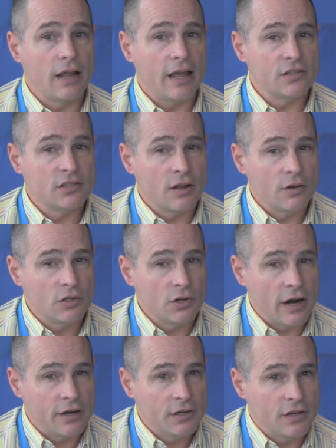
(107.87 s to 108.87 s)
as they
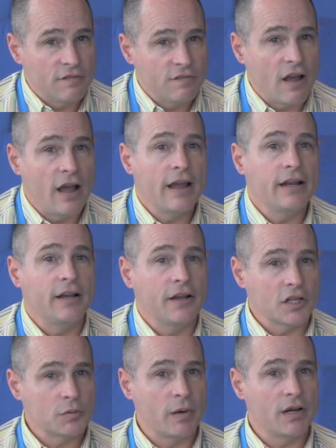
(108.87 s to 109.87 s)
try to define and
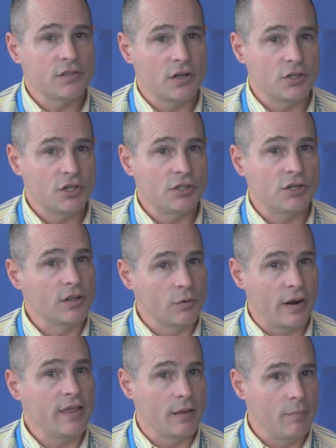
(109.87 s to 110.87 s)
express their gender in the
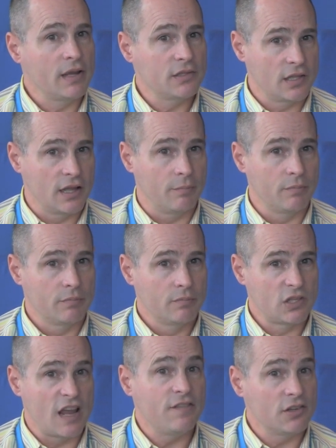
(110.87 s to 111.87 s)
way that makes them
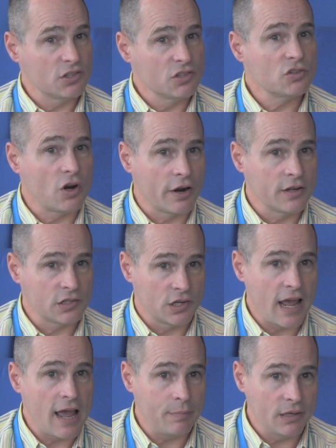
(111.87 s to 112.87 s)
safest and strongest
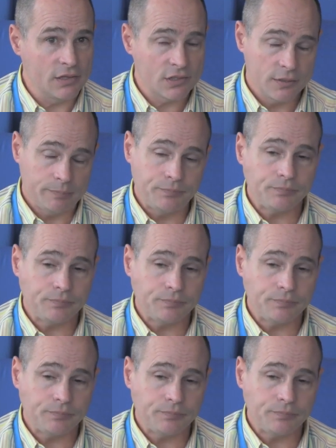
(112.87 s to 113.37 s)
and happiest.